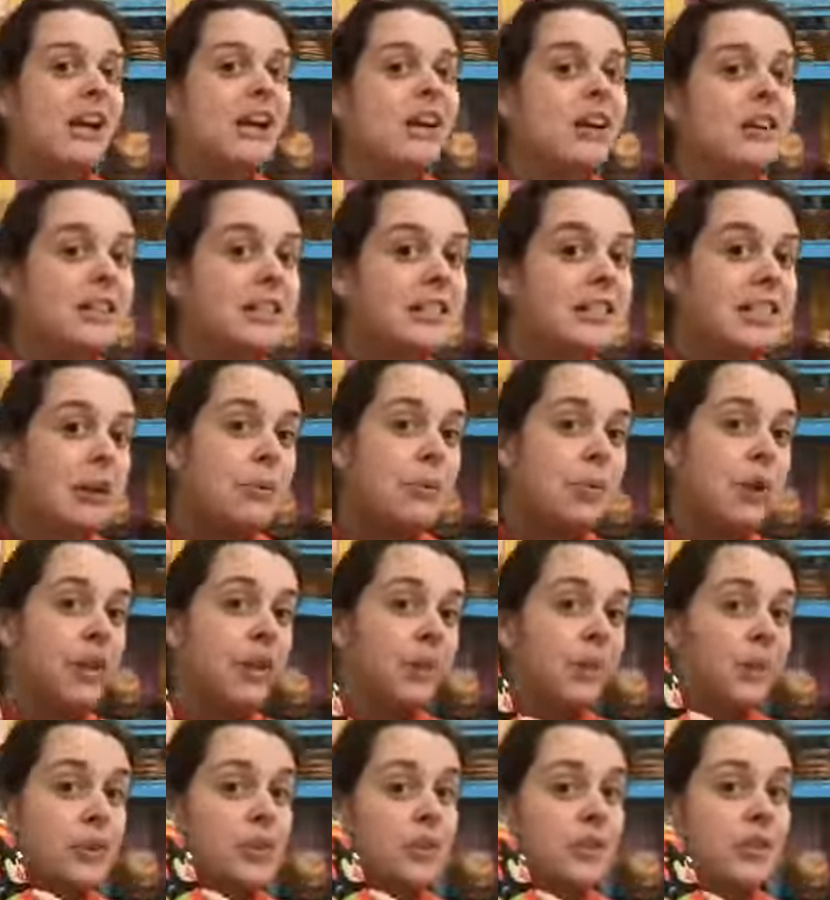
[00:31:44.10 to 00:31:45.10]
a look and see what
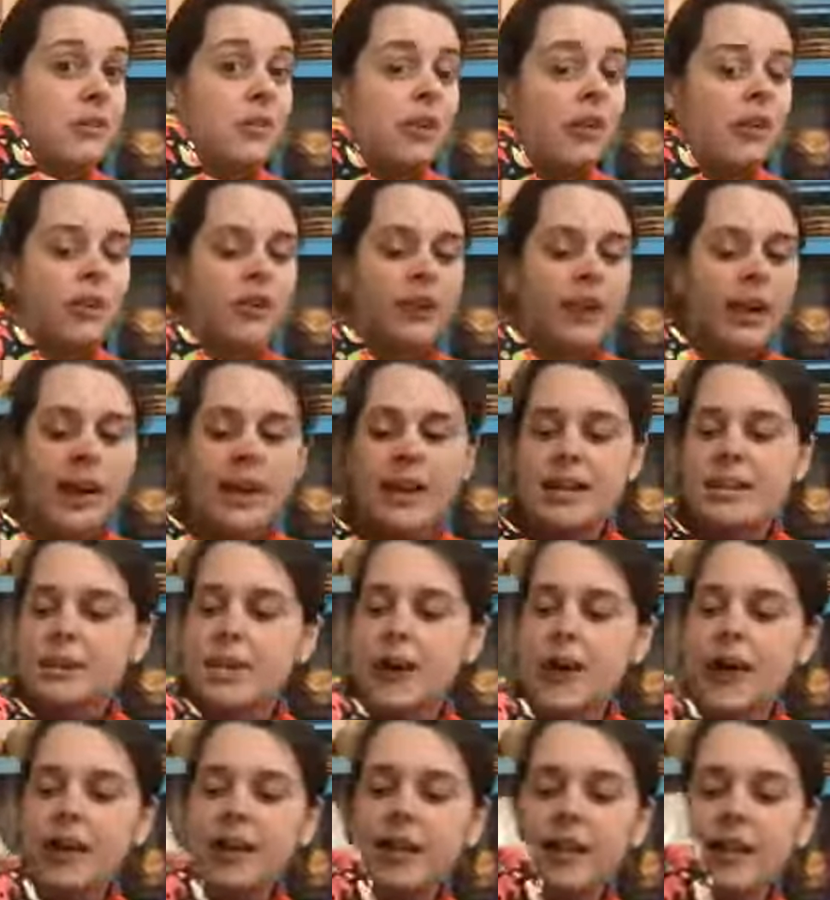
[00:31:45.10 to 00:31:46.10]
other ones there are online as
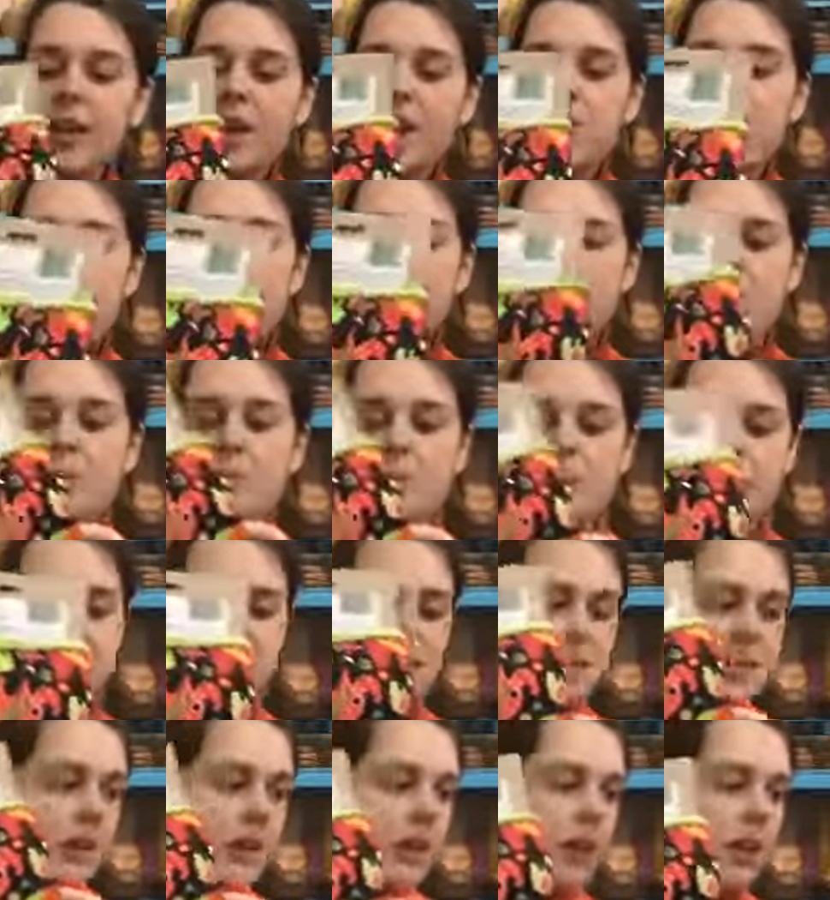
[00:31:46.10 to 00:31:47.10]
well. So this
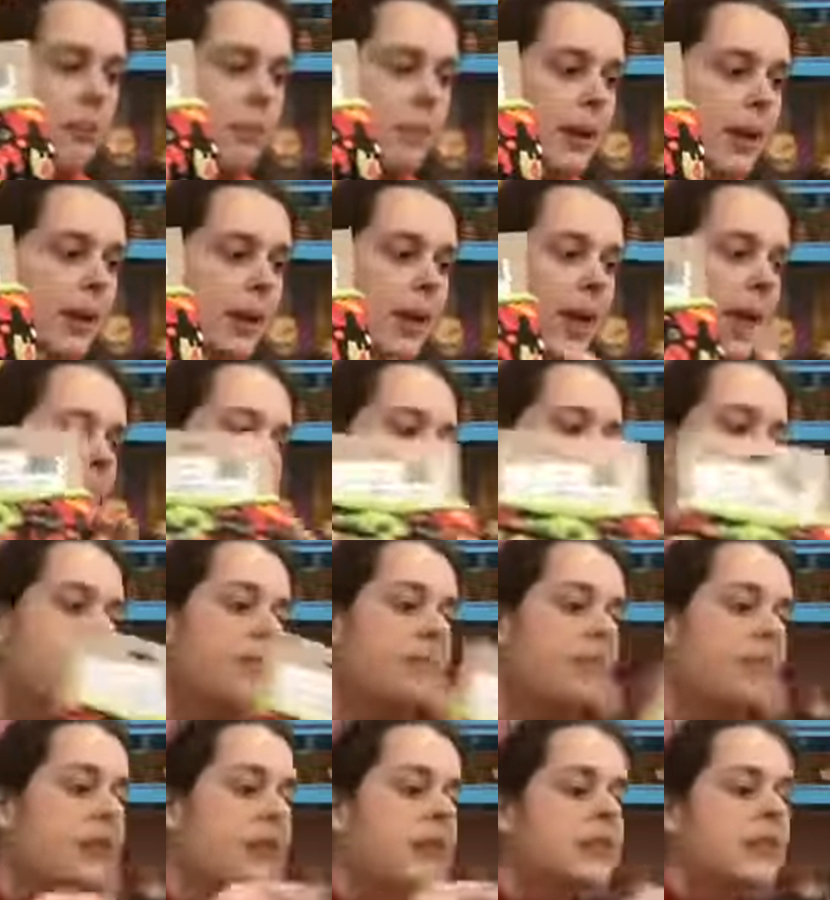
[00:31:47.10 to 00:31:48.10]
is our little pink
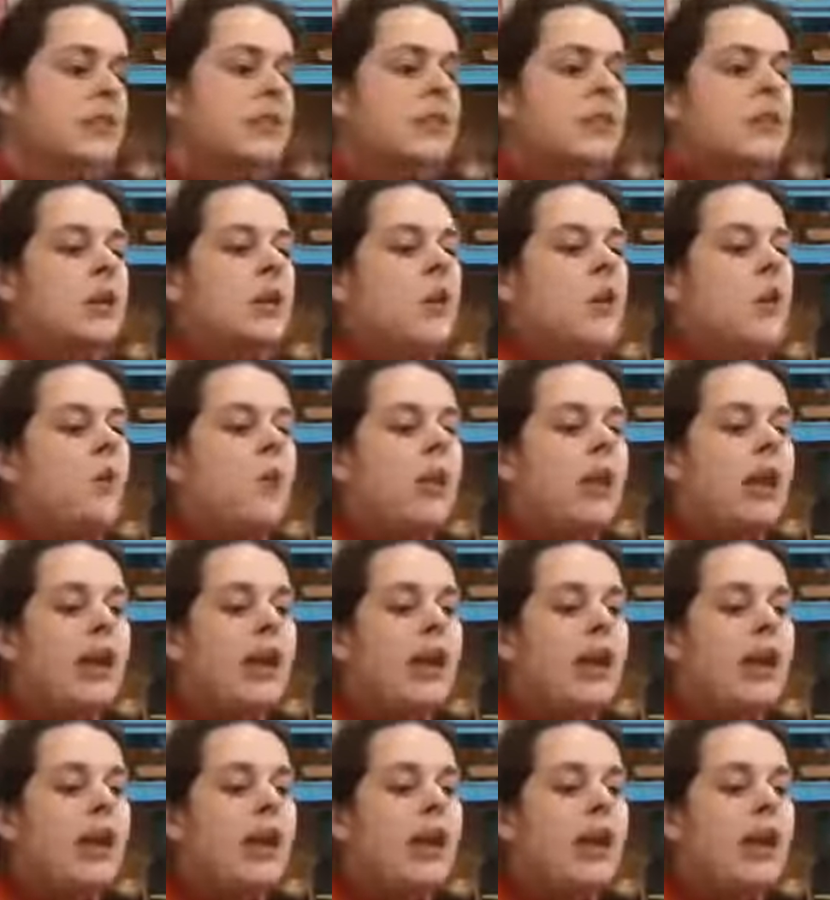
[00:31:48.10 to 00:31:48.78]
elephants. We